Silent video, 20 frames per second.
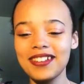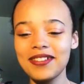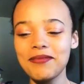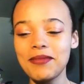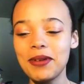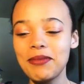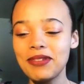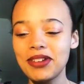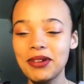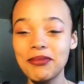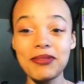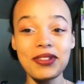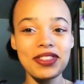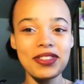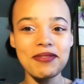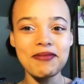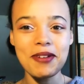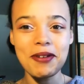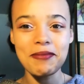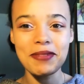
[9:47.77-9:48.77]
Maybe I'll put
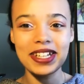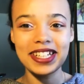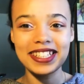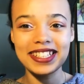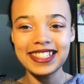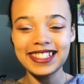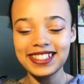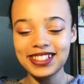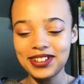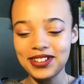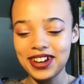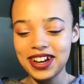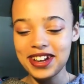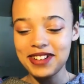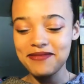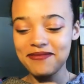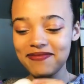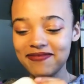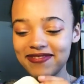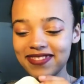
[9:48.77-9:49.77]
them on my
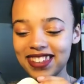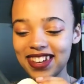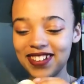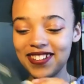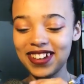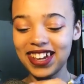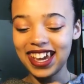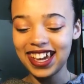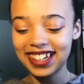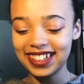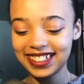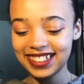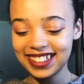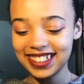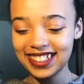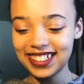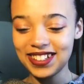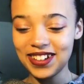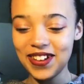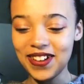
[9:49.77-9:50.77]
Instagram. Okay,
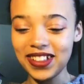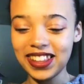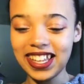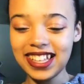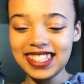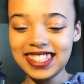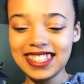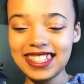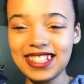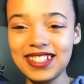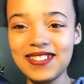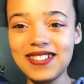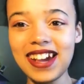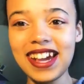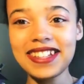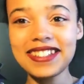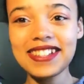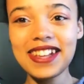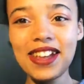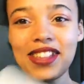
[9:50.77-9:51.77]
so let's see, you
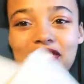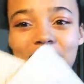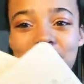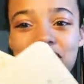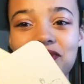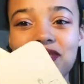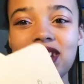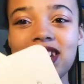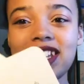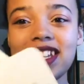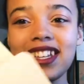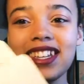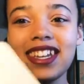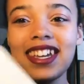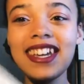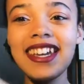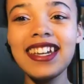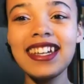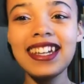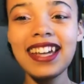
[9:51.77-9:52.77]
guys got three.
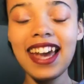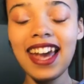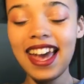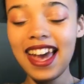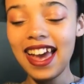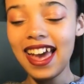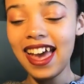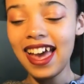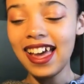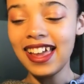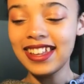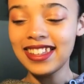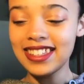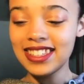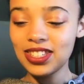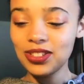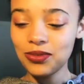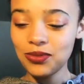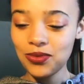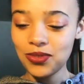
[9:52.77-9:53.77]
And
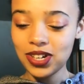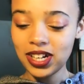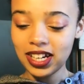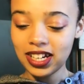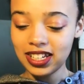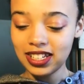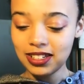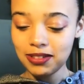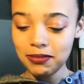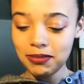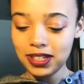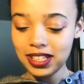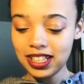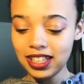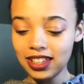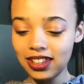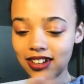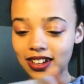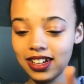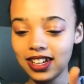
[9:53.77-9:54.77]
we're going to be
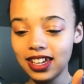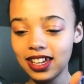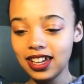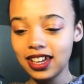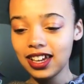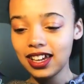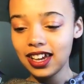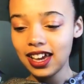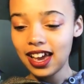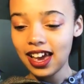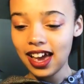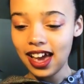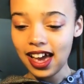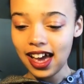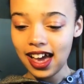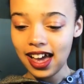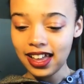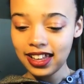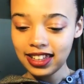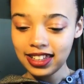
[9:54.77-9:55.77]
looking
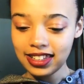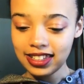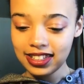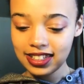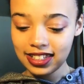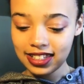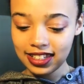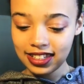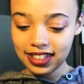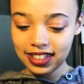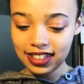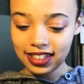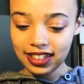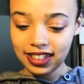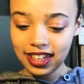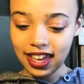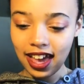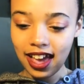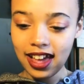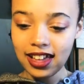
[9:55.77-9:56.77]
at,
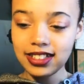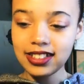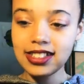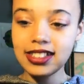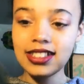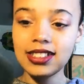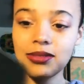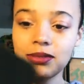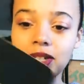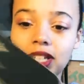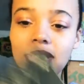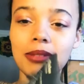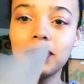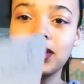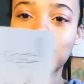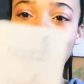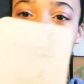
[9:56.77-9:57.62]
Yes, we're going to be